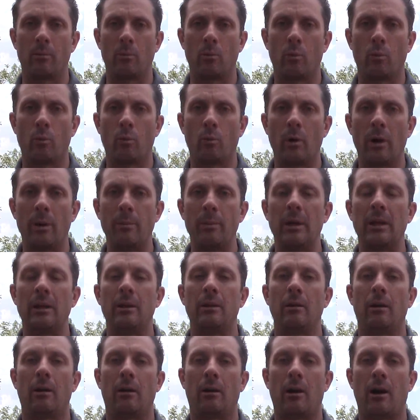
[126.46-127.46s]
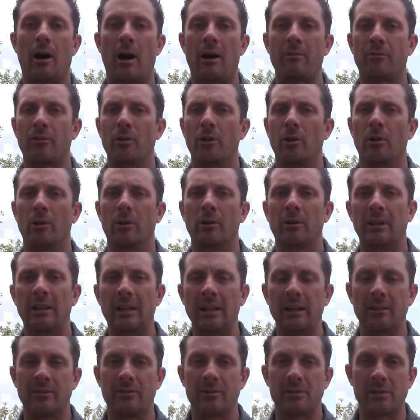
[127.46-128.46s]
women offer
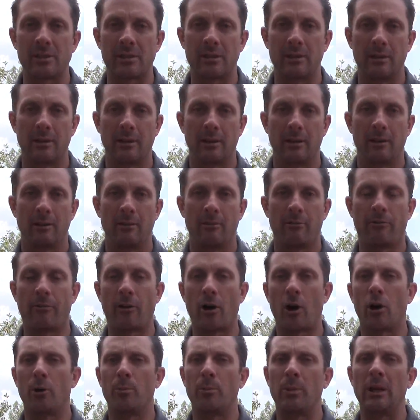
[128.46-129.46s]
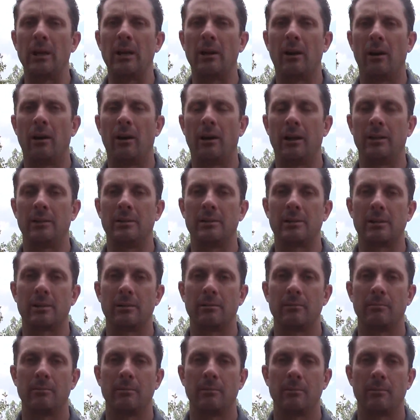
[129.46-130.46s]
gifts far beyond
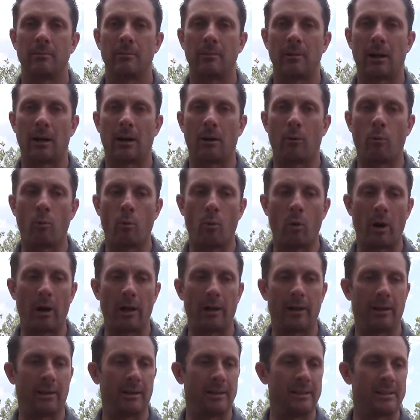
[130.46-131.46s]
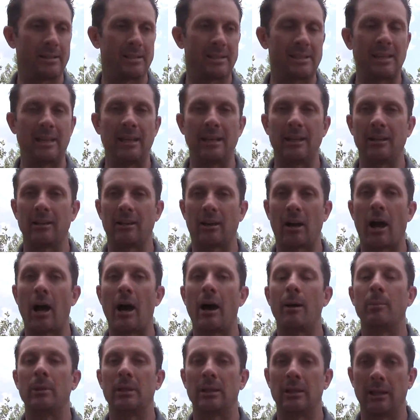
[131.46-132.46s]
what is seen
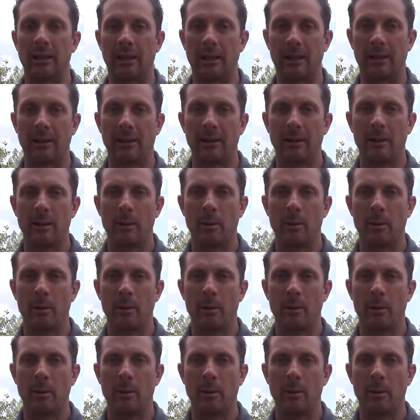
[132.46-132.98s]
commonly,